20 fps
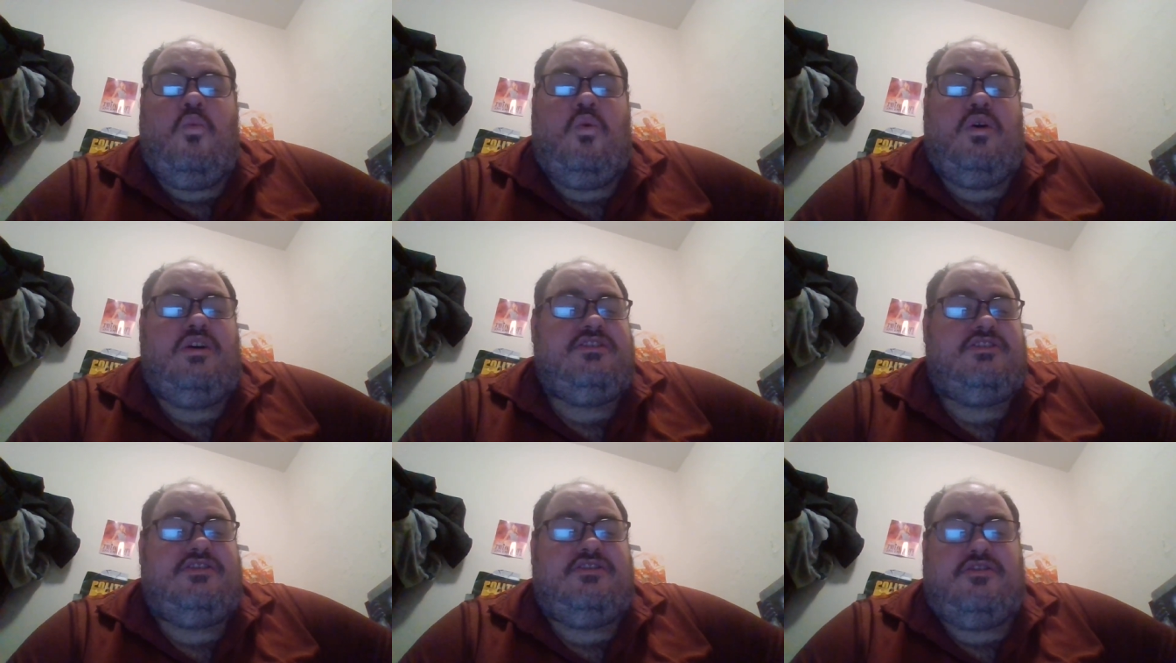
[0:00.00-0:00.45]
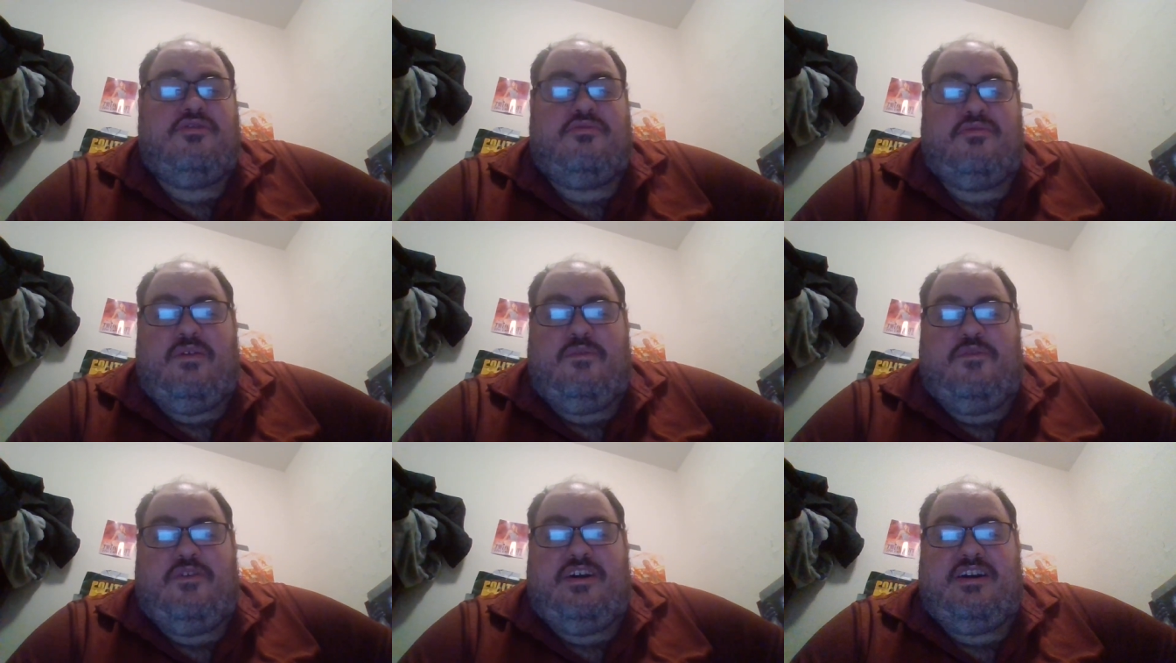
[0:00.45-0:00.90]
was
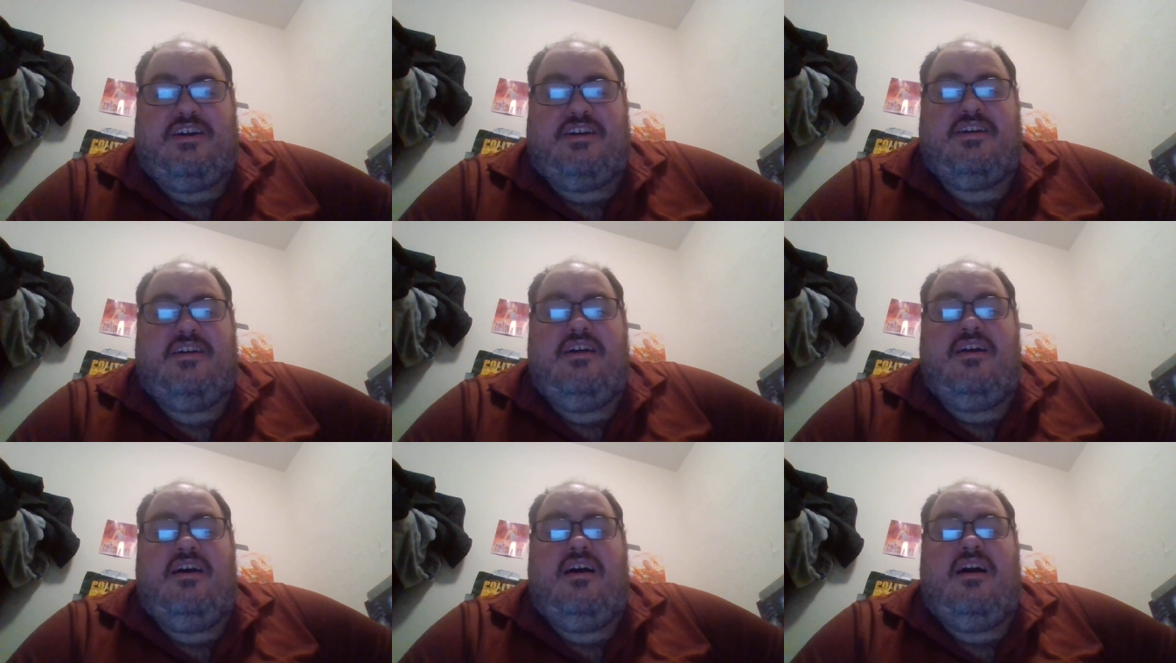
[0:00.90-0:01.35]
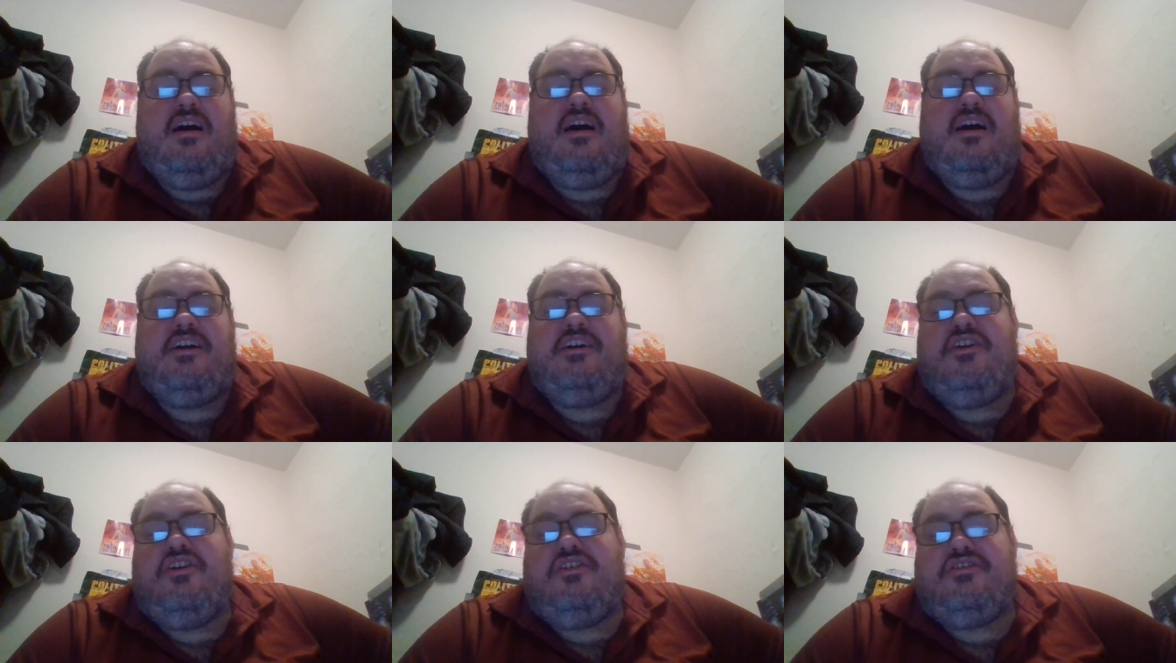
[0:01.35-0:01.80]
terrific.
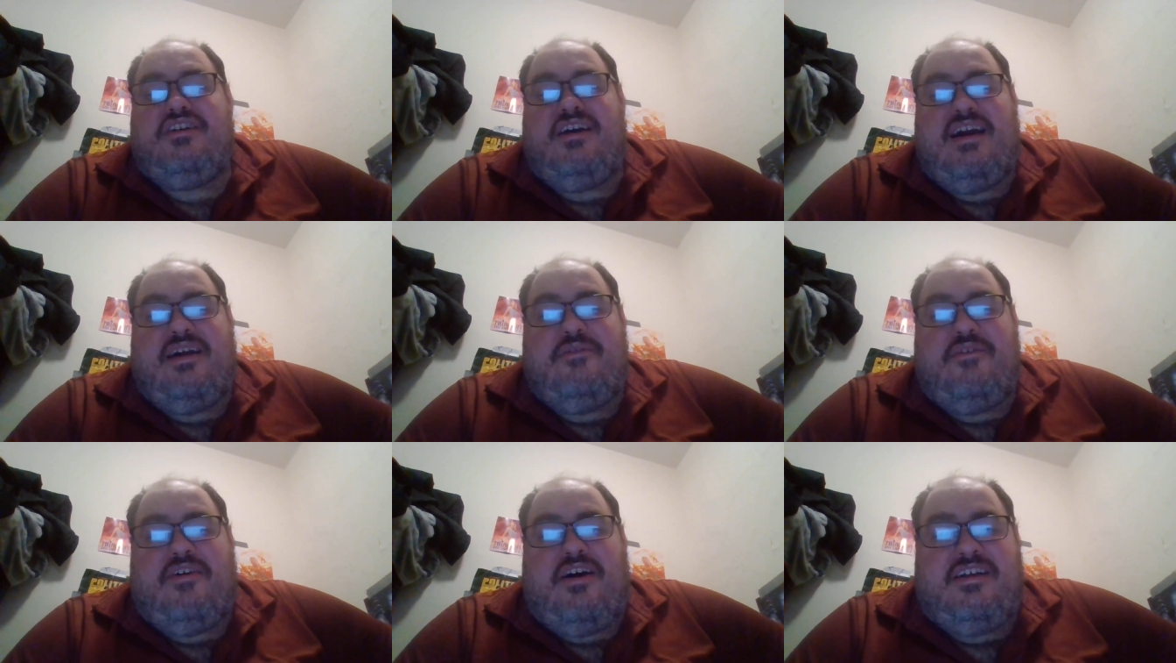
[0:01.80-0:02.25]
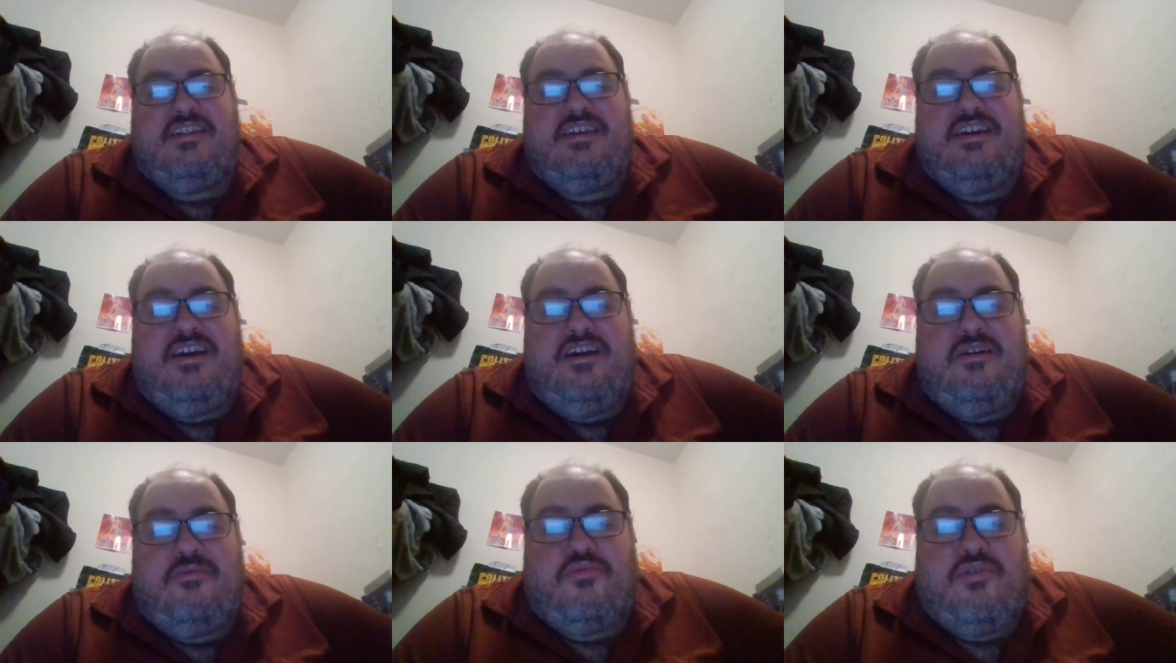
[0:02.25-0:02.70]
Uh, you also have
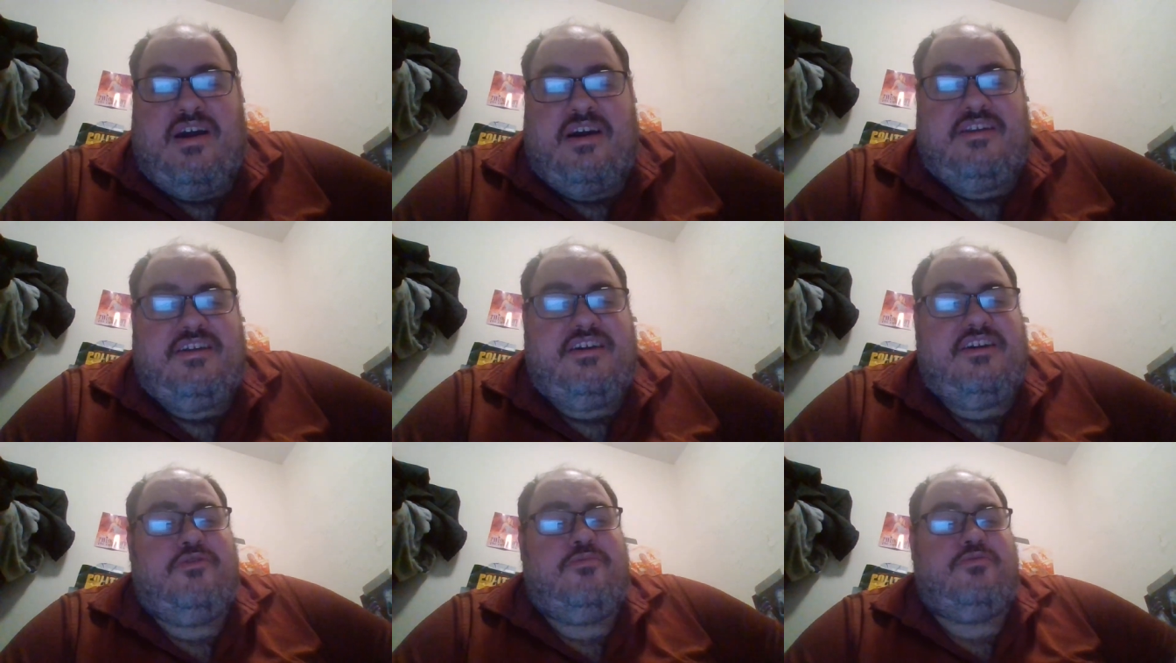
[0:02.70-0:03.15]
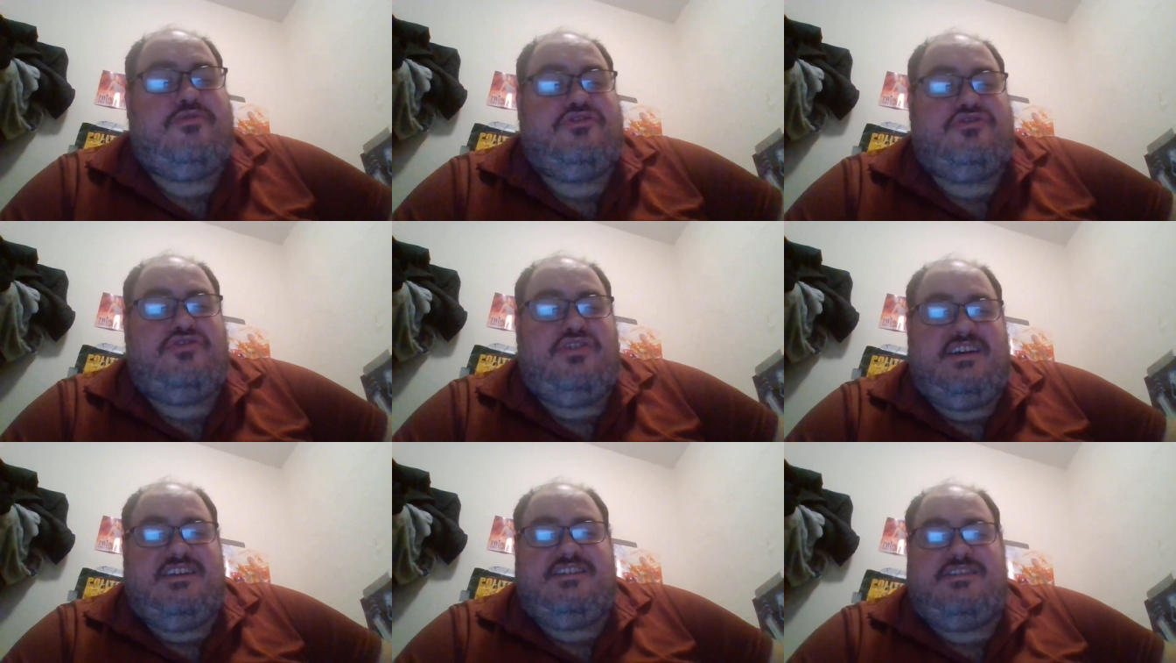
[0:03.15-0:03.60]
Alia Browning who
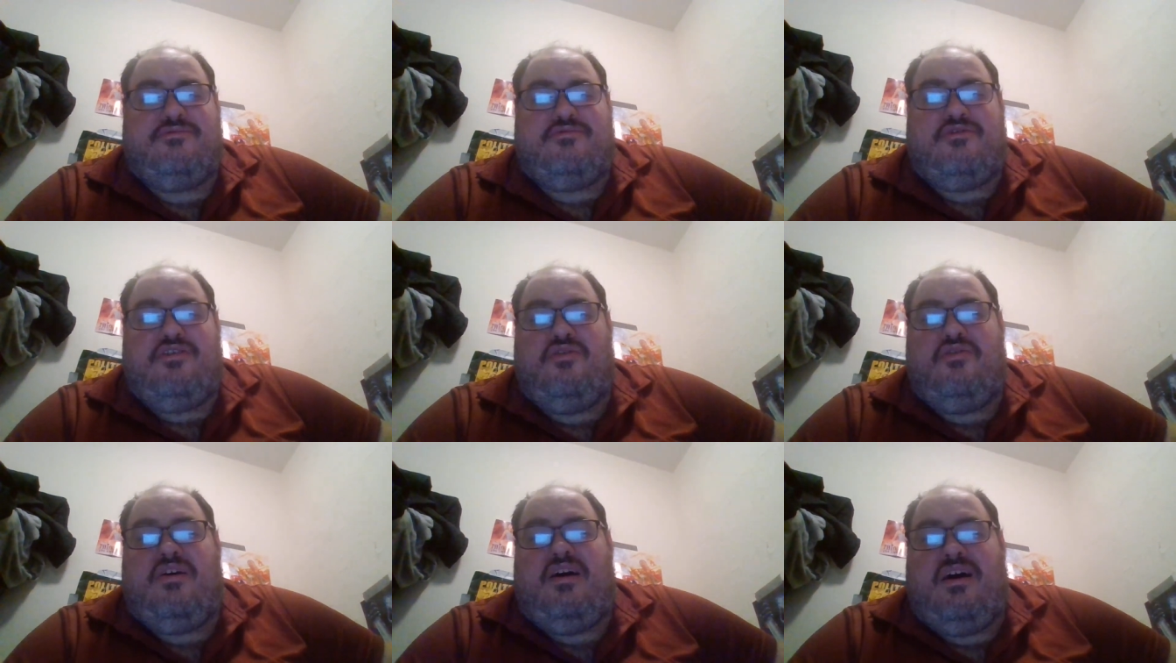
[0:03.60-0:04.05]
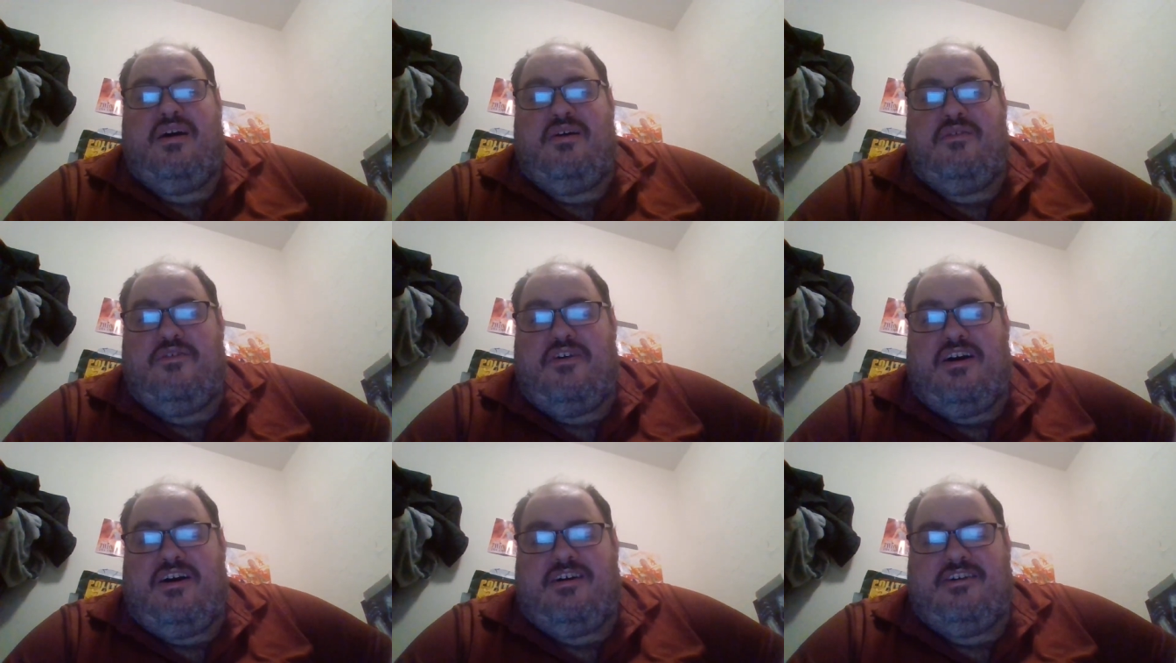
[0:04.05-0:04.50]
portrays the role
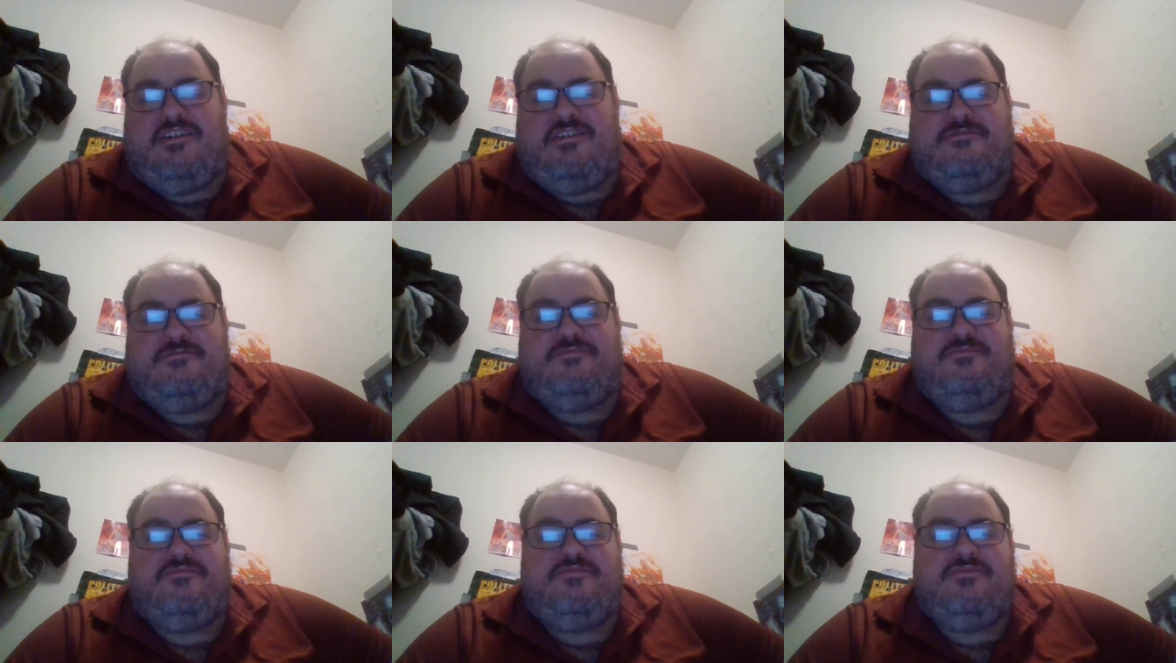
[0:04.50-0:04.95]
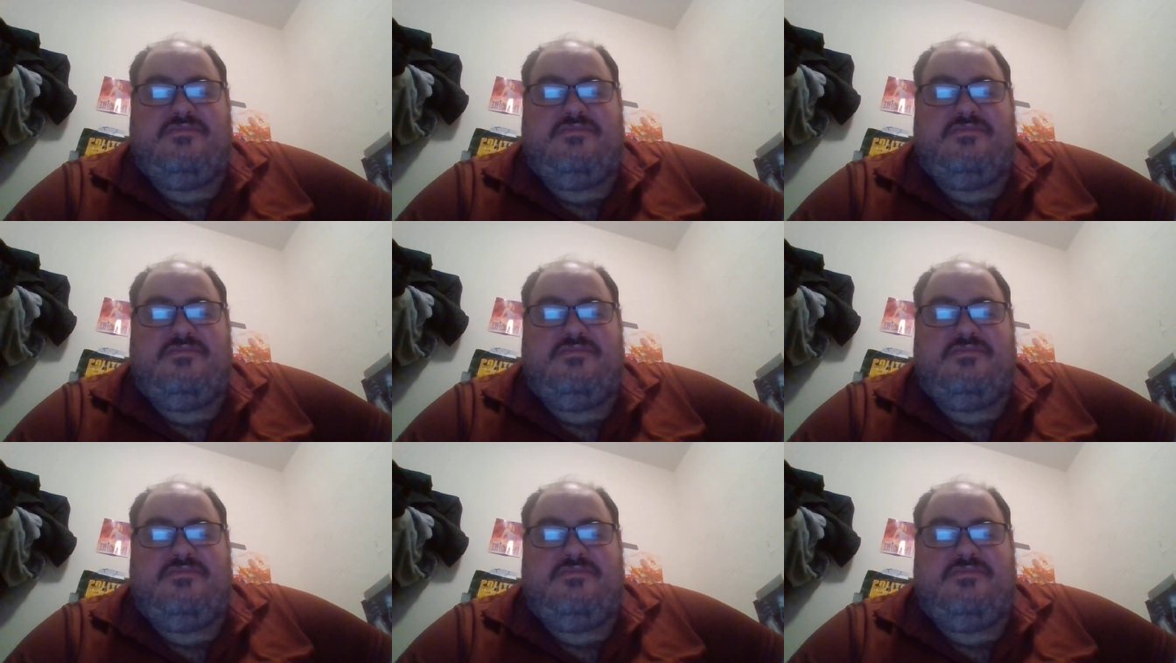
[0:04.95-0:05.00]
of um